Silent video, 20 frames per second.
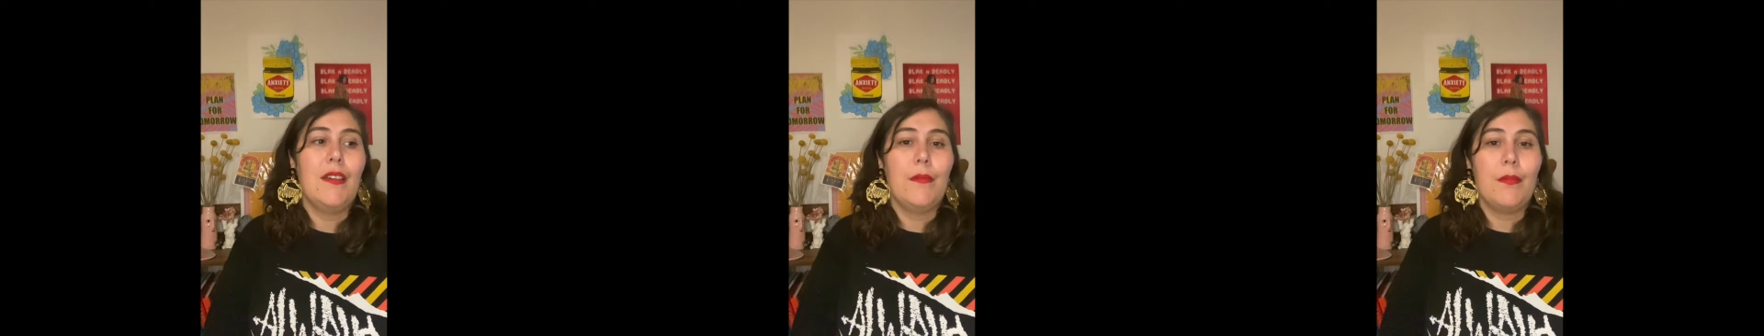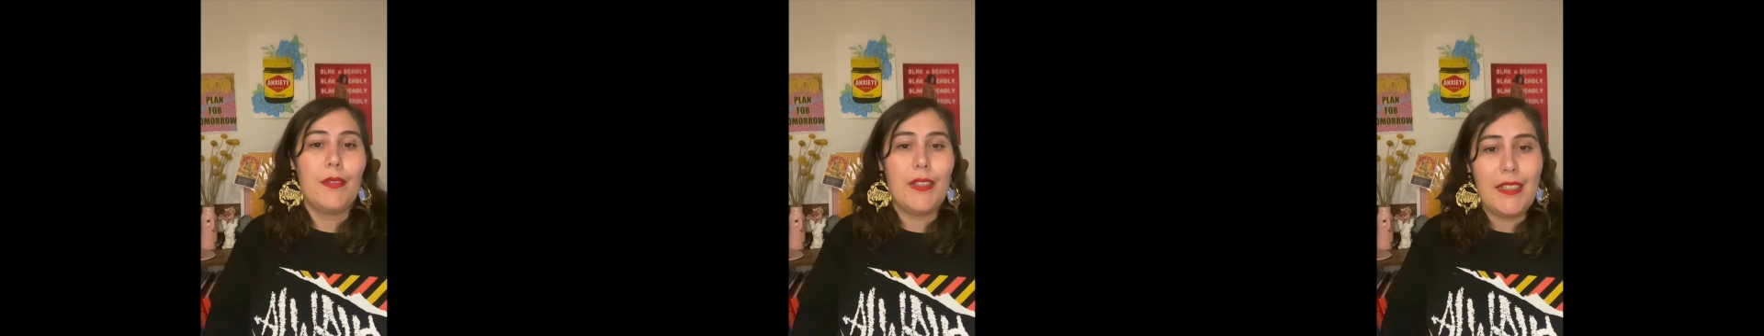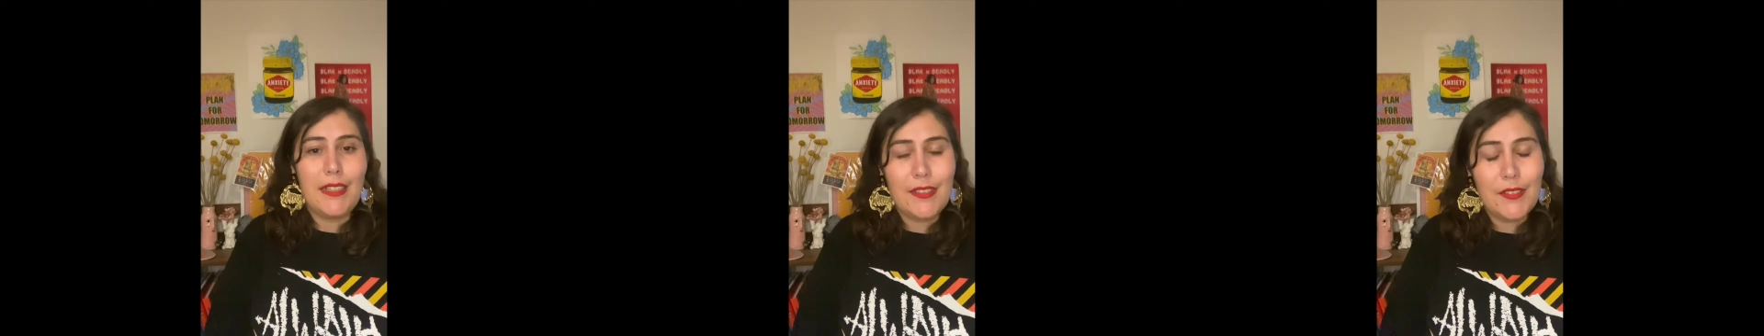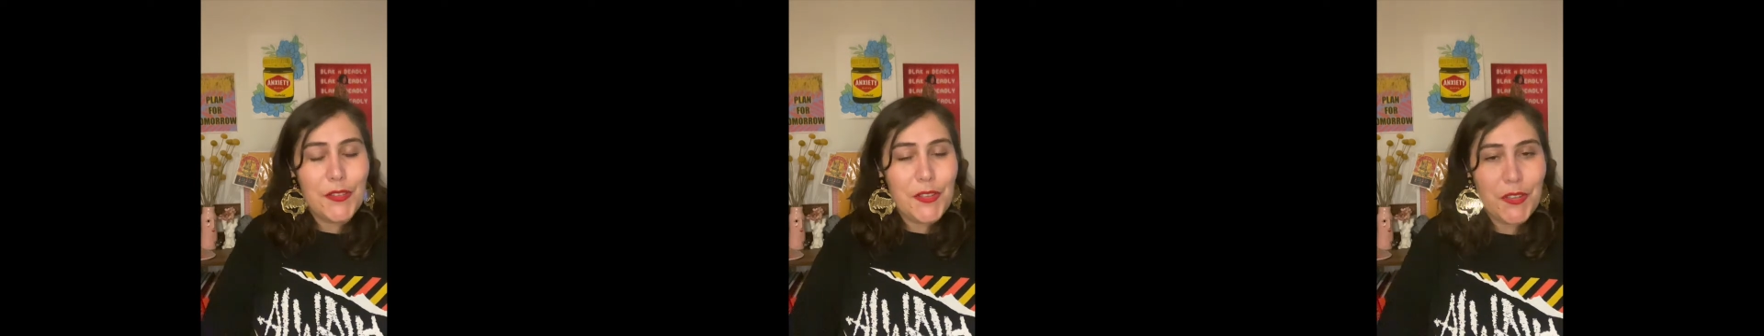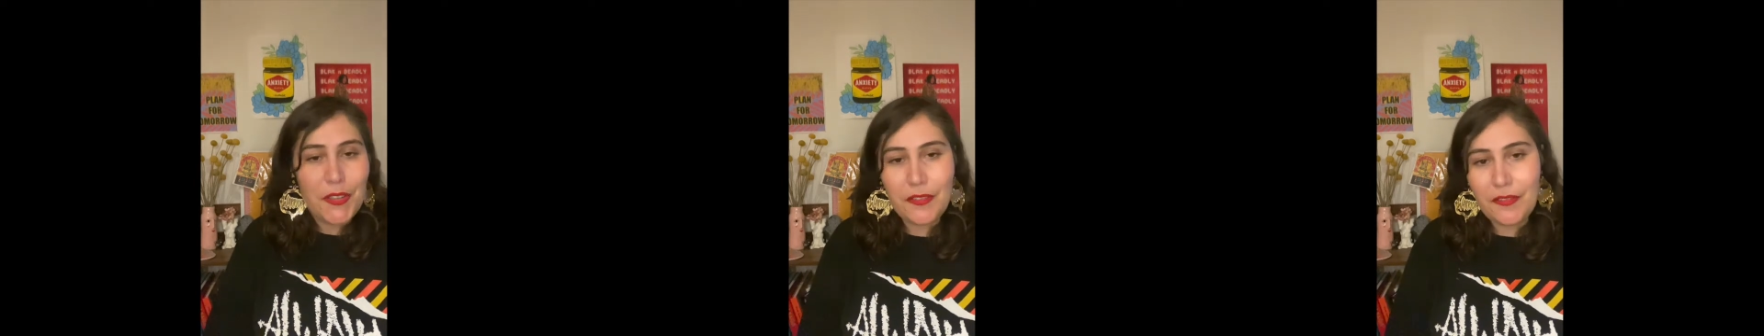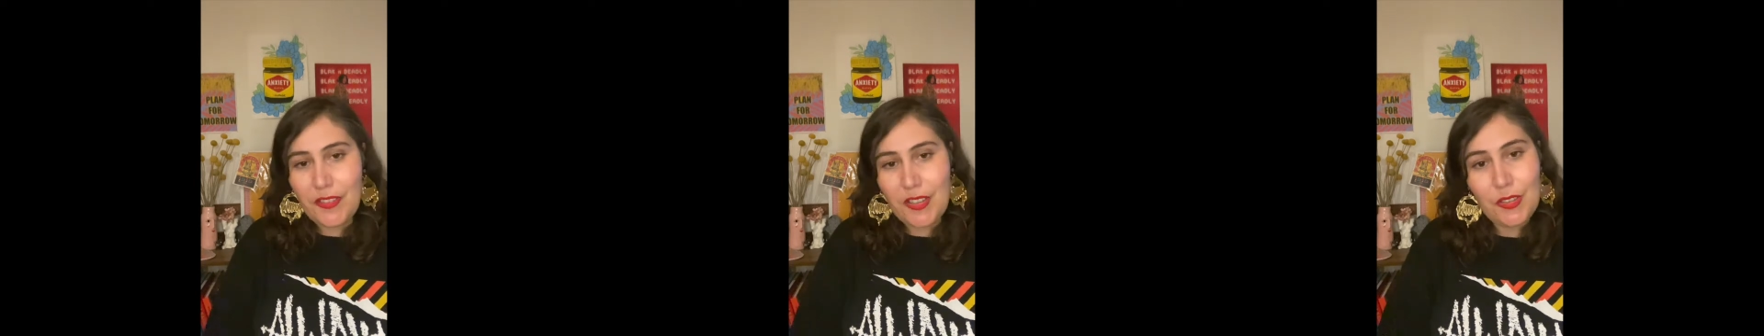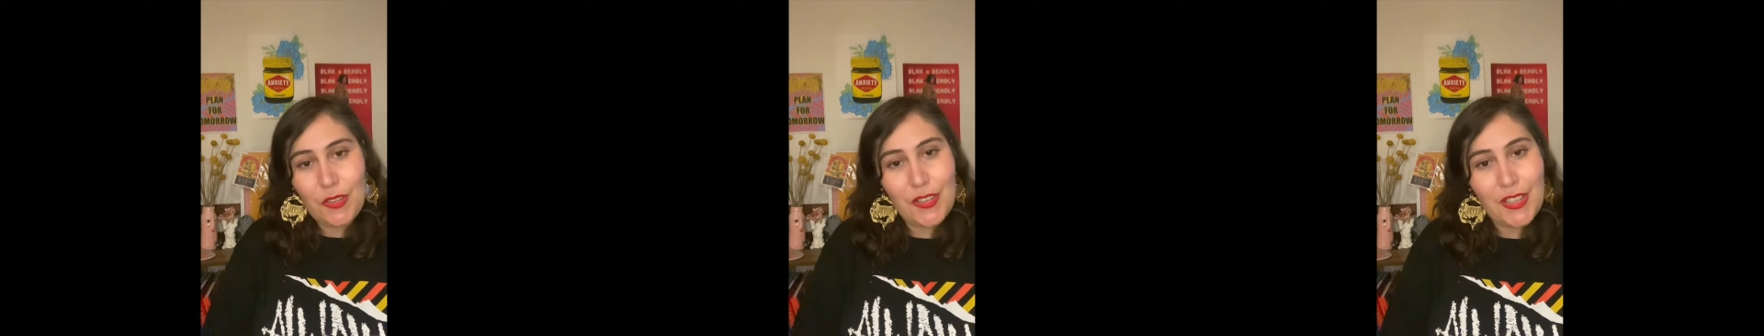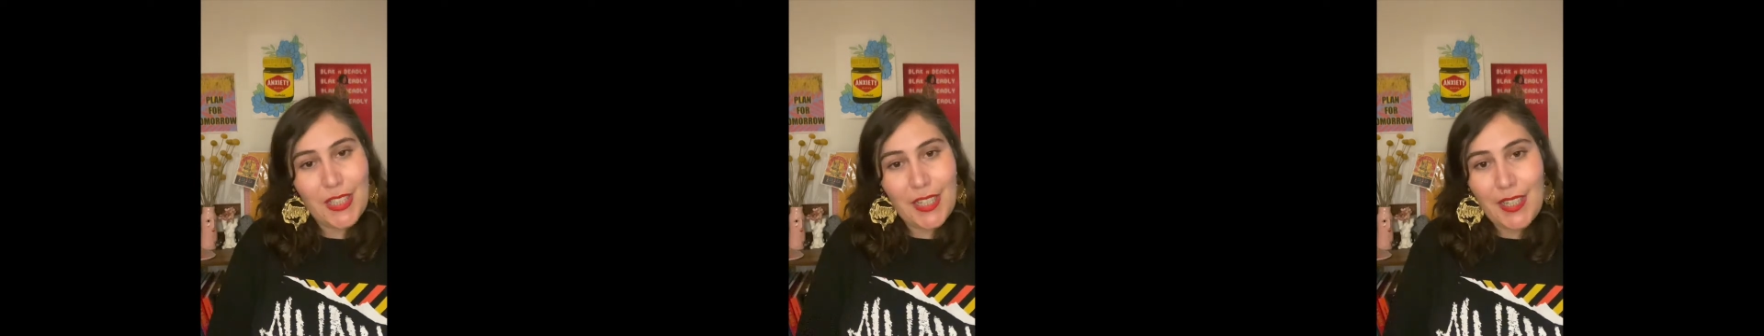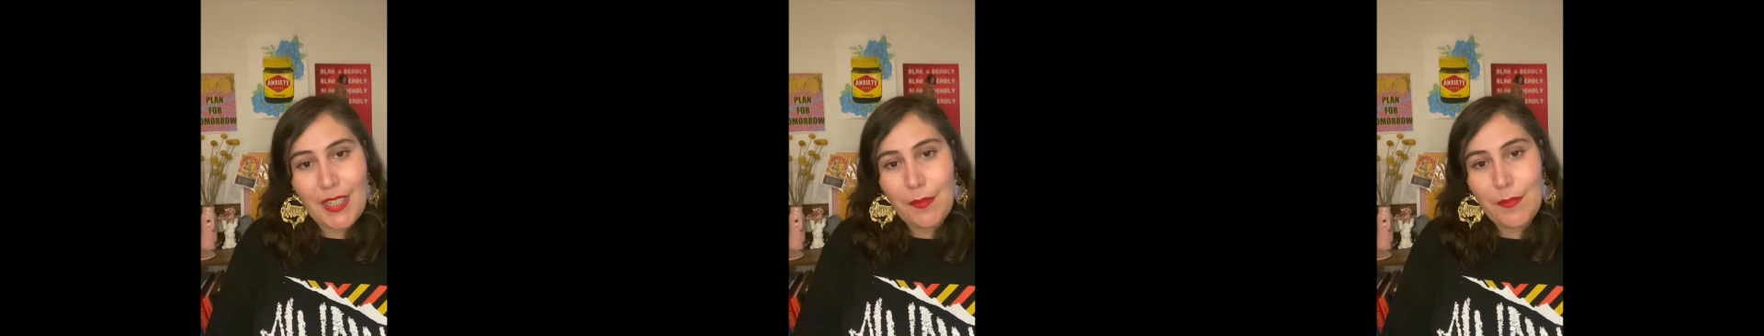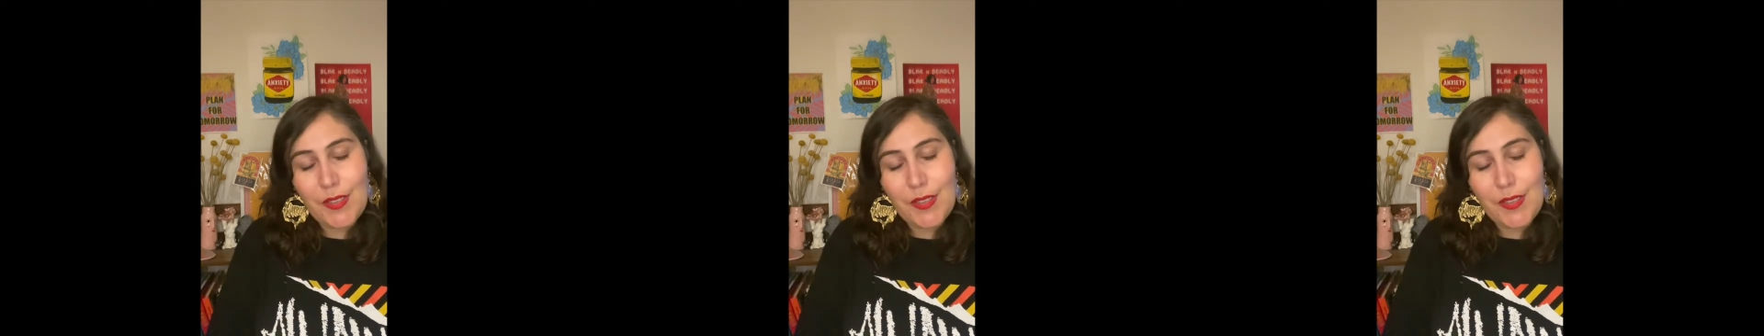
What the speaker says: Please do not feel shame